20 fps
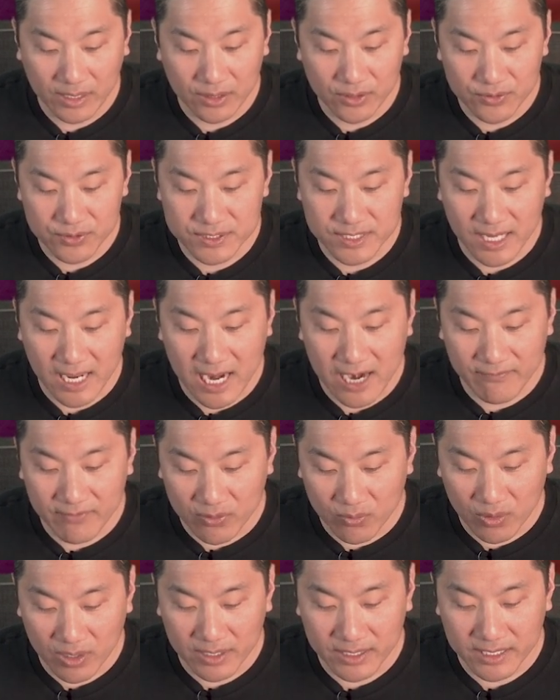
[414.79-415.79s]
lose to
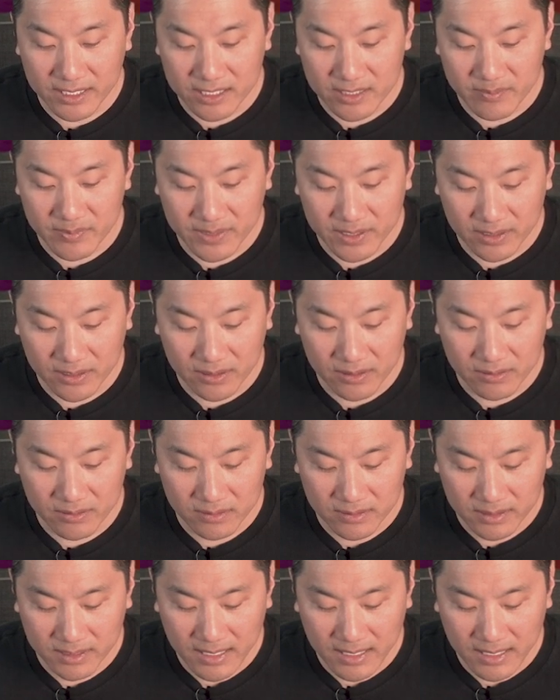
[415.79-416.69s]
everyone in the middle,